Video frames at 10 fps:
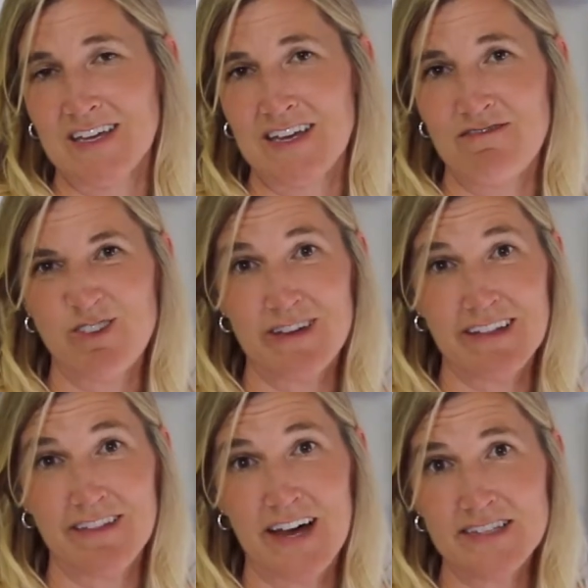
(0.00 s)
If you
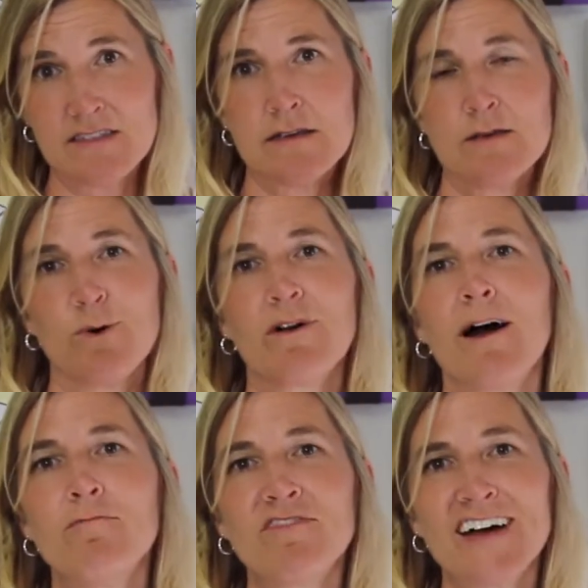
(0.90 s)
get lost, he will
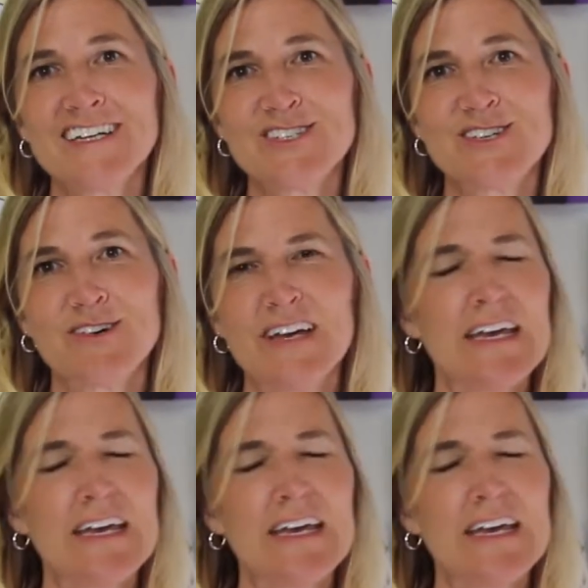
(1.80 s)
come find you.